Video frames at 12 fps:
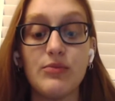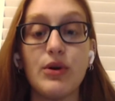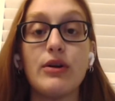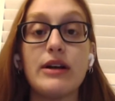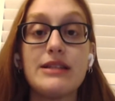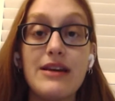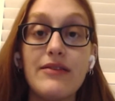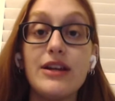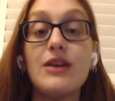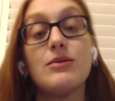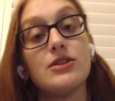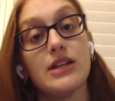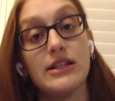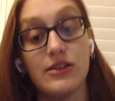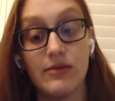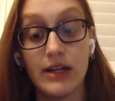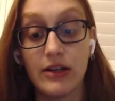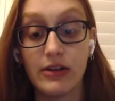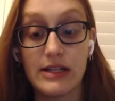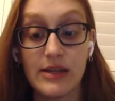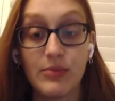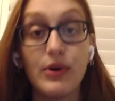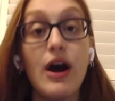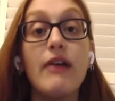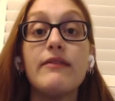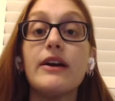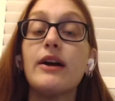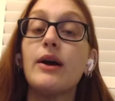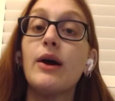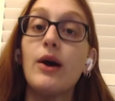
productivity, which led to an increase in profit,